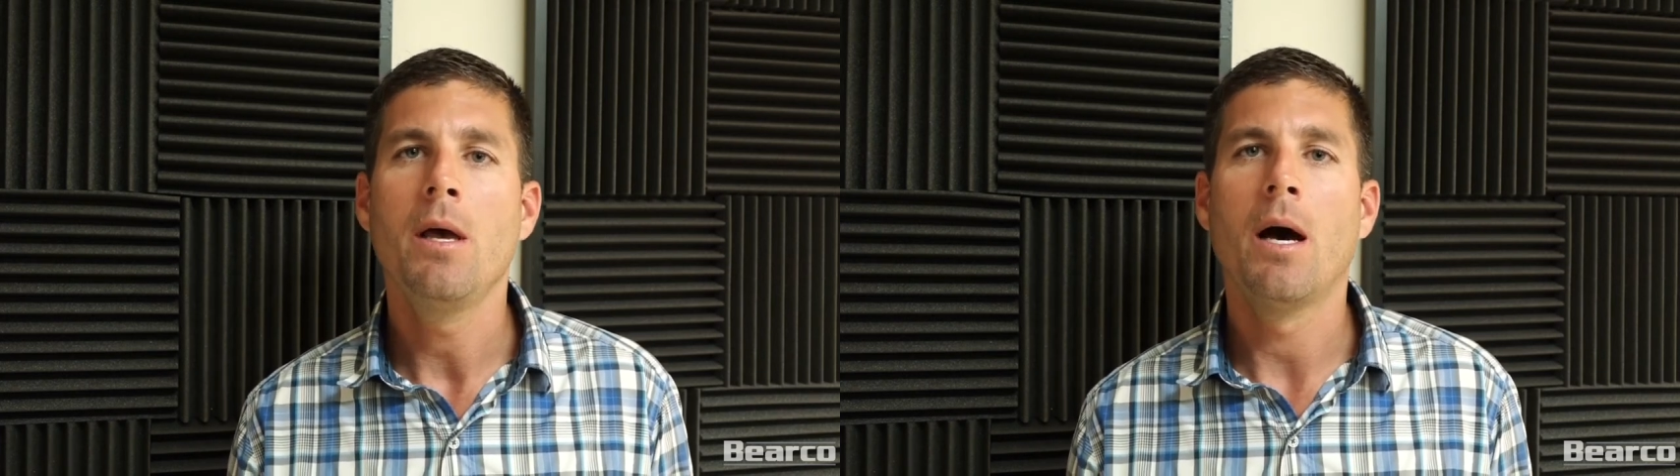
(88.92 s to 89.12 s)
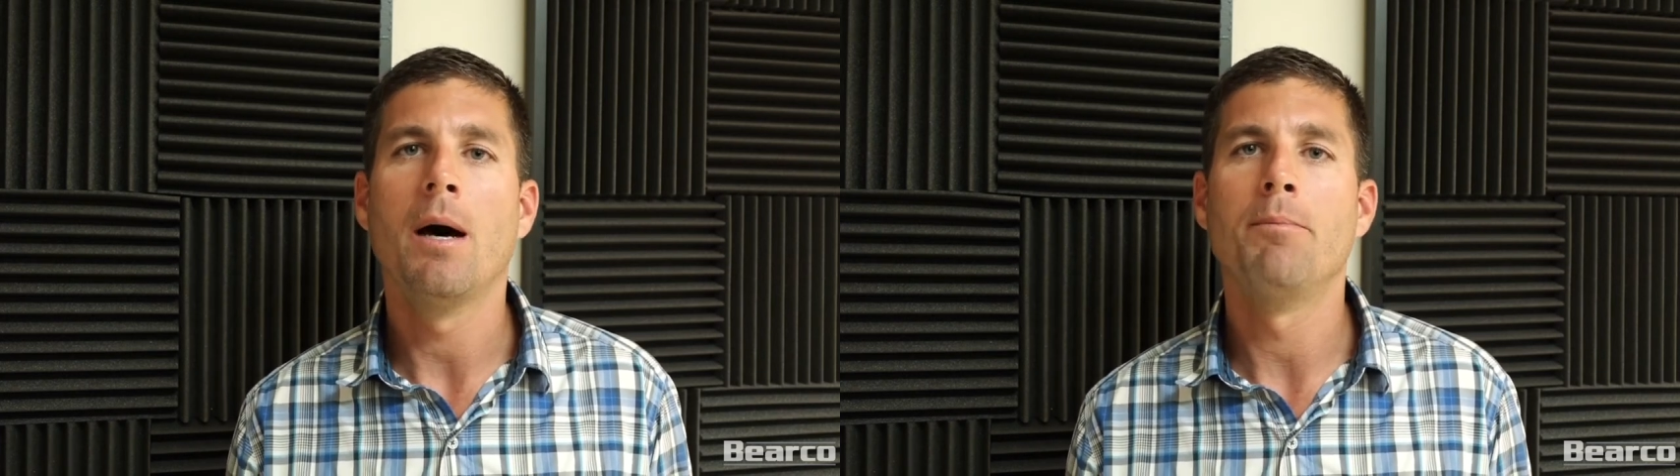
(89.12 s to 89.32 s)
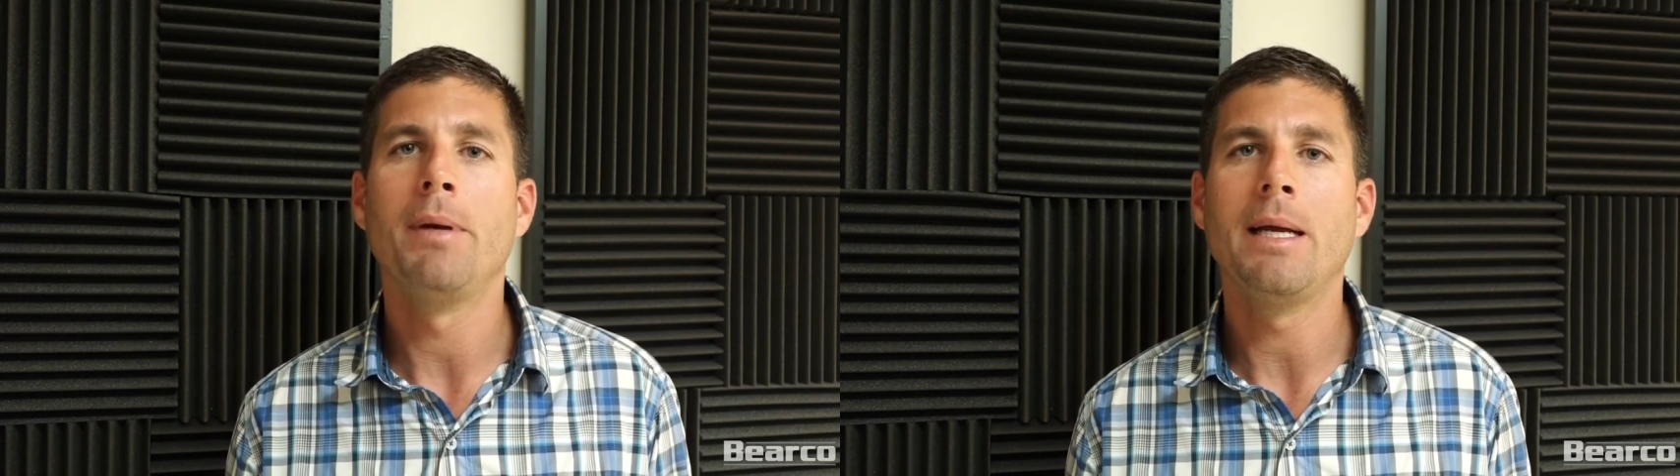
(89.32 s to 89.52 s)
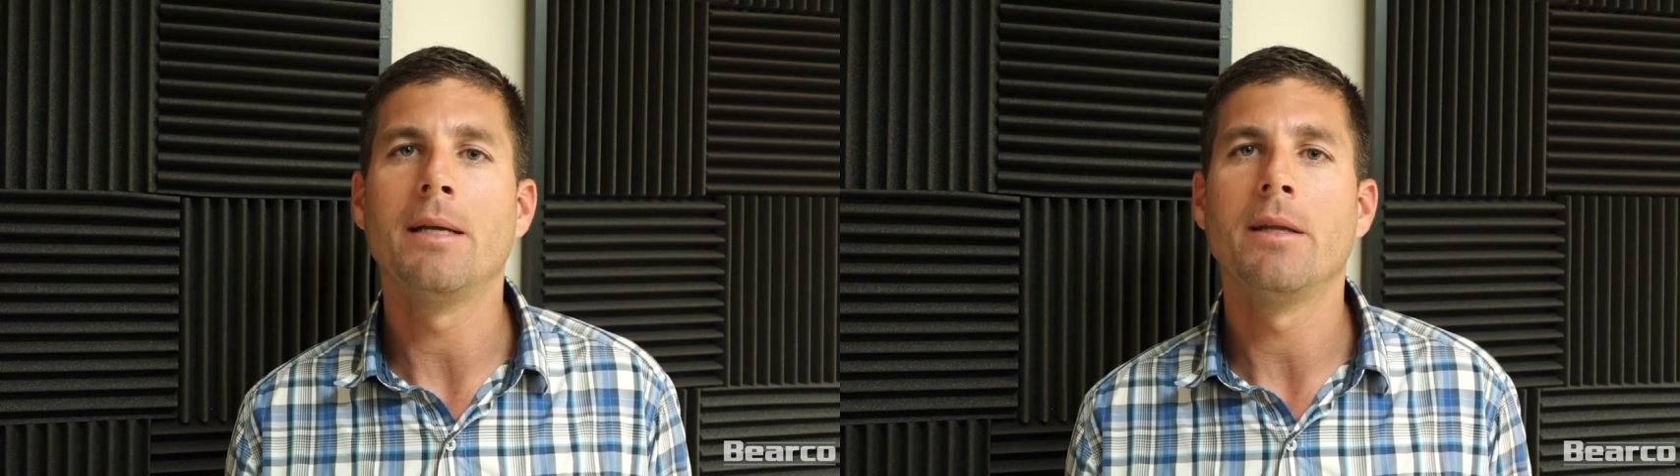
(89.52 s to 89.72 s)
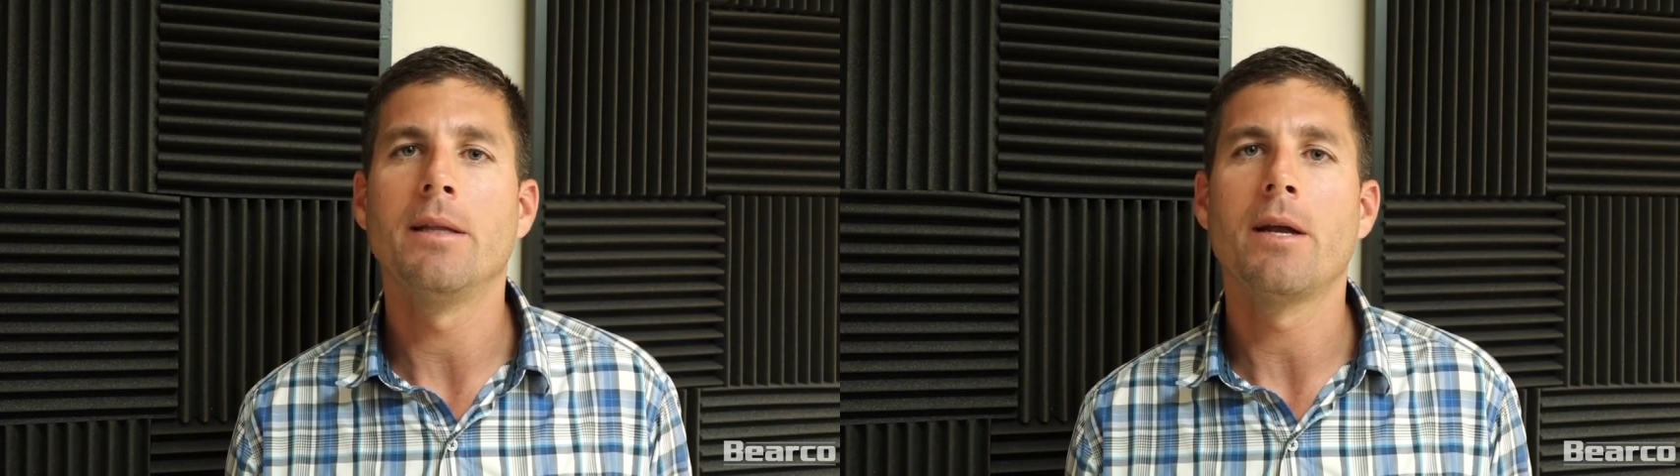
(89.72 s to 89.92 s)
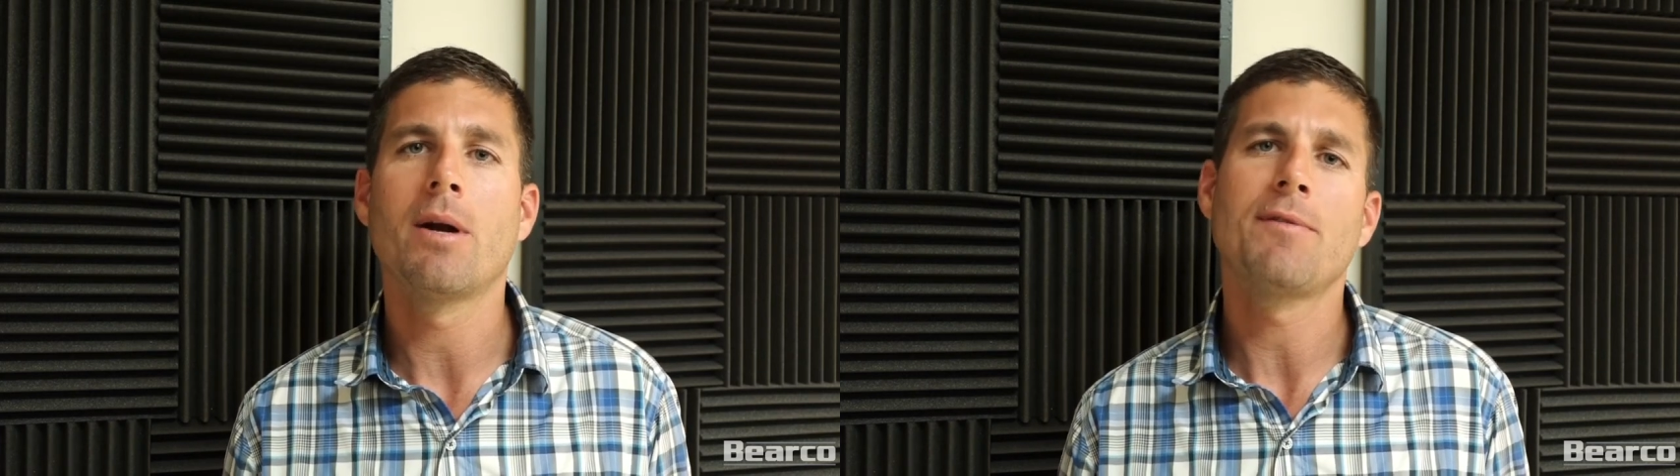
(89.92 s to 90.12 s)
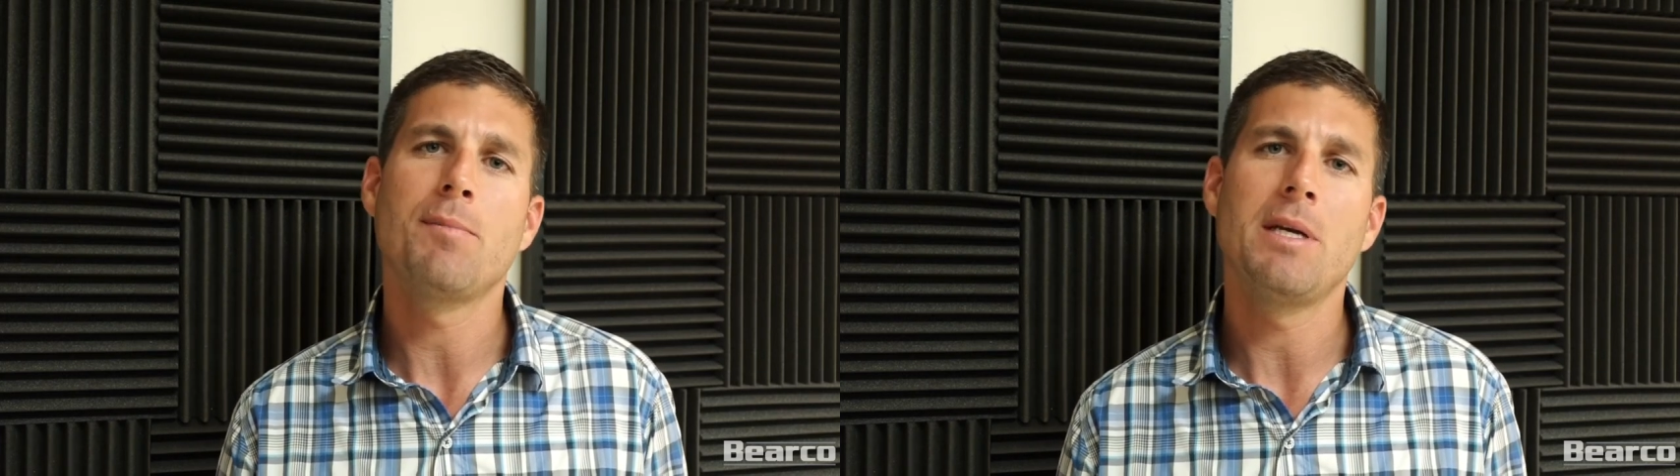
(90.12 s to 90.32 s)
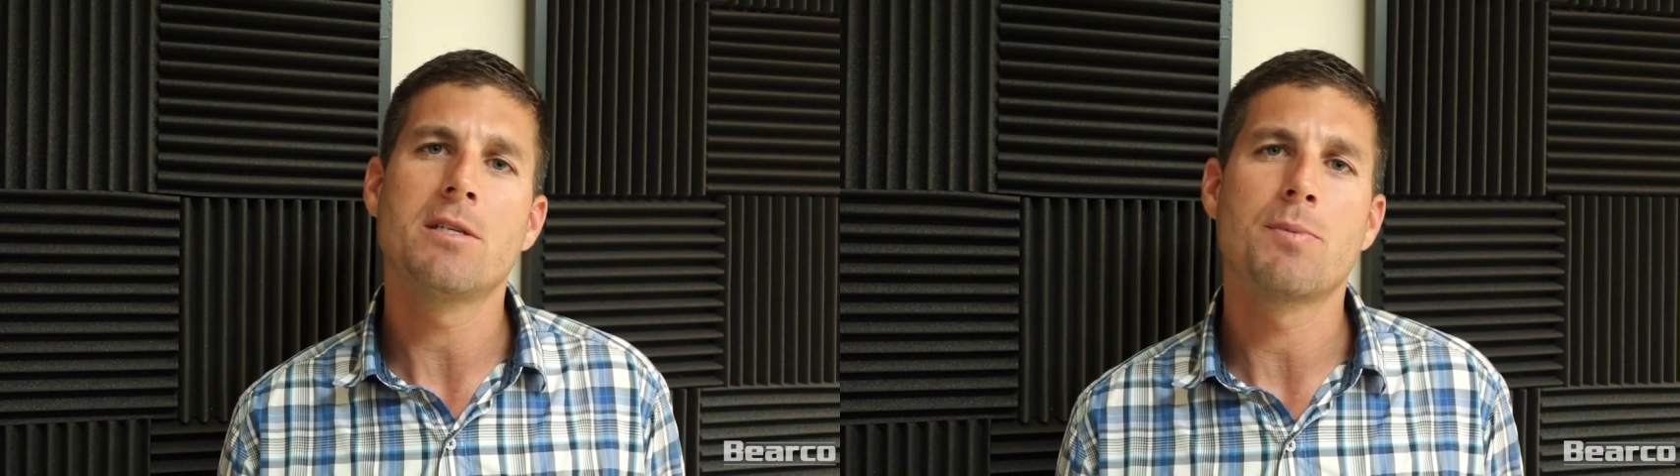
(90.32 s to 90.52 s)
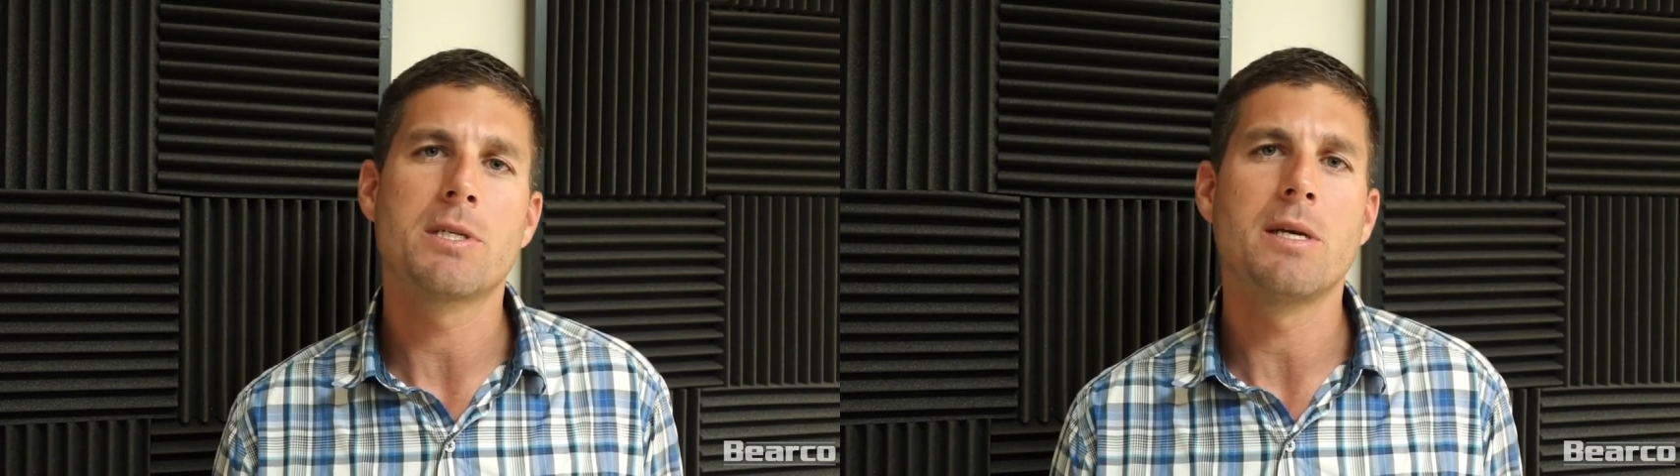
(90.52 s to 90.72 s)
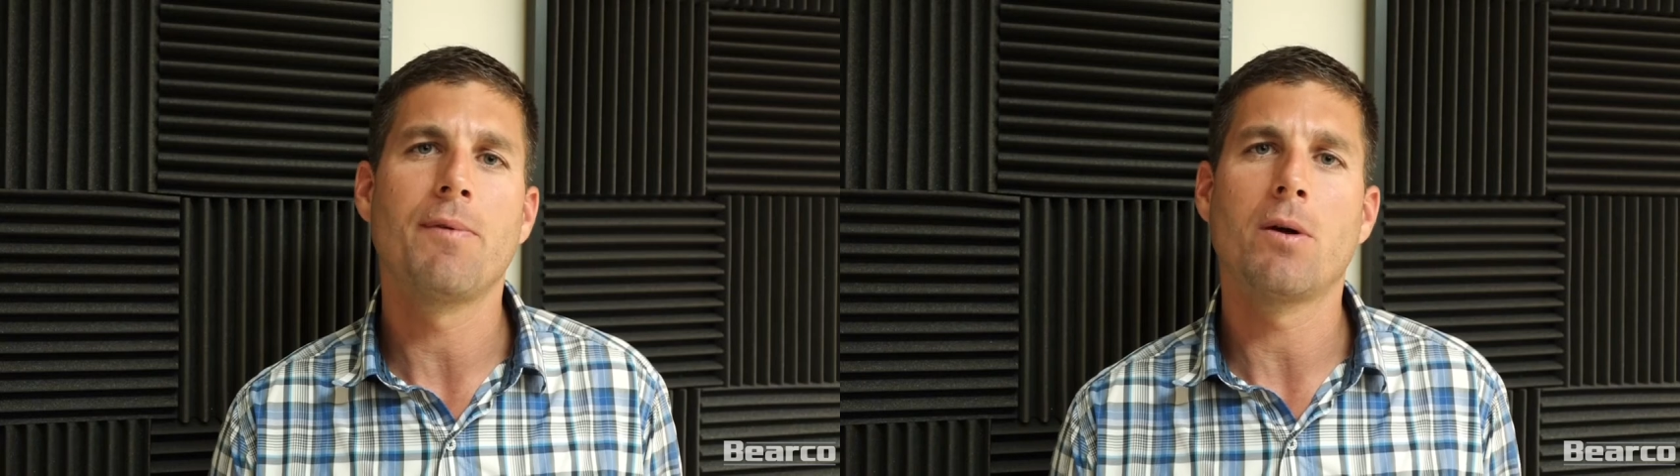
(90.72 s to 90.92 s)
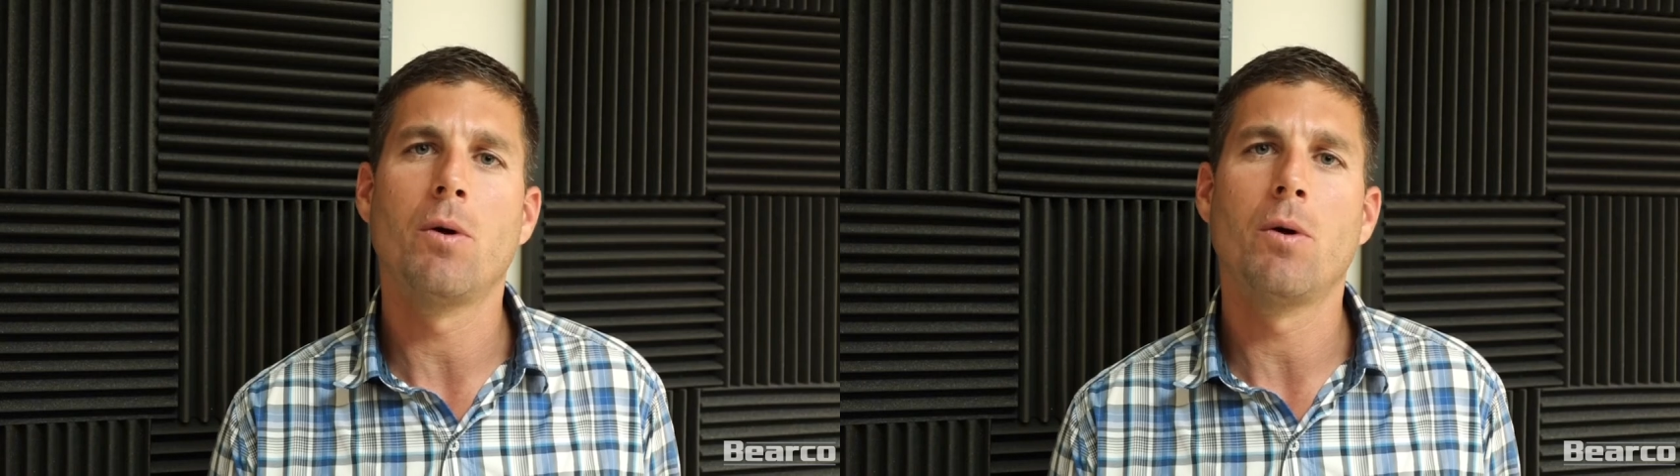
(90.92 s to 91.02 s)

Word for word: Uh, being that they don't have to be specific